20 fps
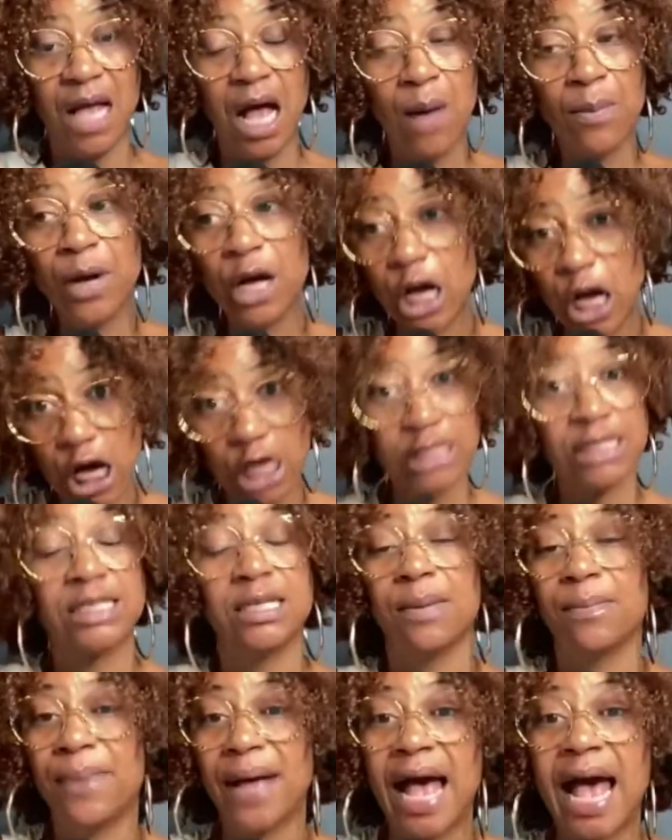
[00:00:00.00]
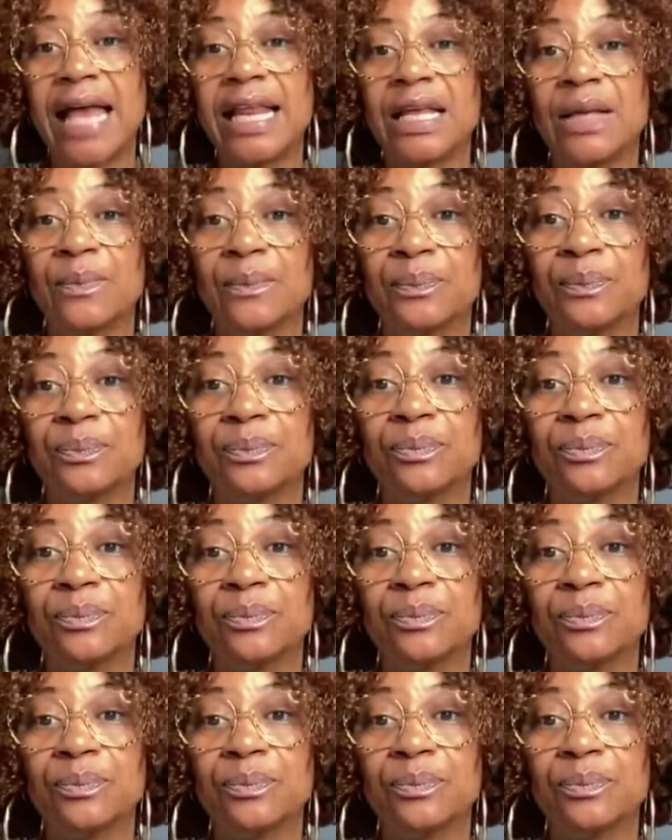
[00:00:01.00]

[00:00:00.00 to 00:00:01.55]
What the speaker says: I'ma cut somebody.